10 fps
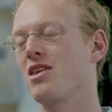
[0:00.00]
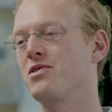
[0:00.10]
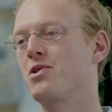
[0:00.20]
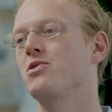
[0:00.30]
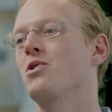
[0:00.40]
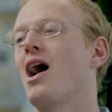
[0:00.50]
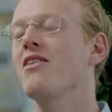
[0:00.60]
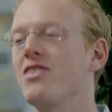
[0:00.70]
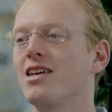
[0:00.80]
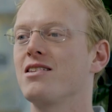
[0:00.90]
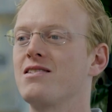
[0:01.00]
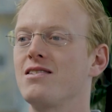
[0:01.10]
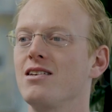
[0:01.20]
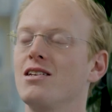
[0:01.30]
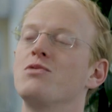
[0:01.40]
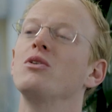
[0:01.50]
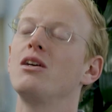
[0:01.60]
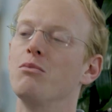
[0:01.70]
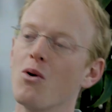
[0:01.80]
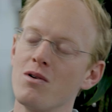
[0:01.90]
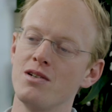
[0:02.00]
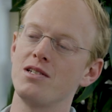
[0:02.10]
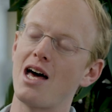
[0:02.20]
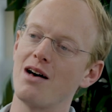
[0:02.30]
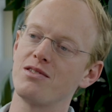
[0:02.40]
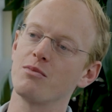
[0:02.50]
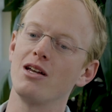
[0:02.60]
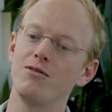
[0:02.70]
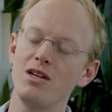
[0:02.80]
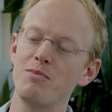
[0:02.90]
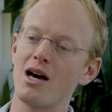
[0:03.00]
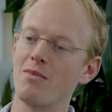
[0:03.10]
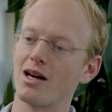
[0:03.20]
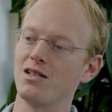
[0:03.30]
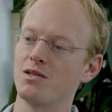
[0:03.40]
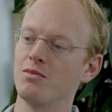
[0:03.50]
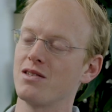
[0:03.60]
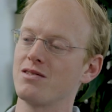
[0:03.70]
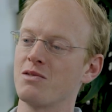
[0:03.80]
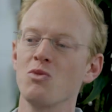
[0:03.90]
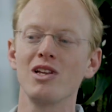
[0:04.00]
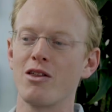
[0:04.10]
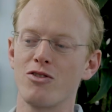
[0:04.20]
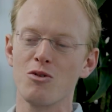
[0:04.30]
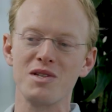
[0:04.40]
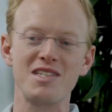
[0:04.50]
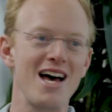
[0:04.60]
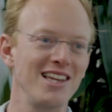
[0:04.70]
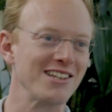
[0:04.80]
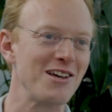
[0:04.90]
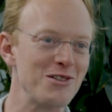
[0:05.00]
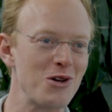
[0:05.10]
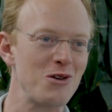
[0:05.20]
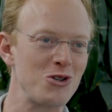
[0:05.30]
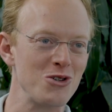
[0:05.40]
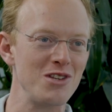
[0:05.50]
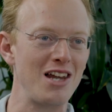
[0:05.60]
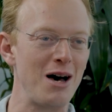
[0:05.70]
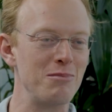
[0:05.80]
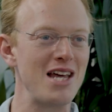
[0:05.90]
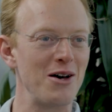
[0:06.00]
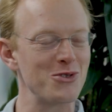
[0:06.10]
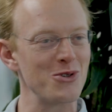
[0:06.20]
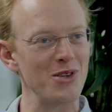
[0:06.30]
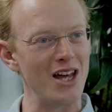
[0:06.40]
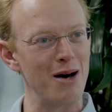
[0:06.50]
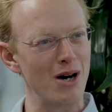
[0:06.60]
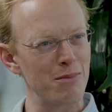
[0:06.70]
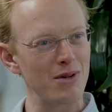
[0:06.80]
So I think it's really important to have some kind of feedback mechanism that's more like a thermostat, like turn the knob down, turn the knob up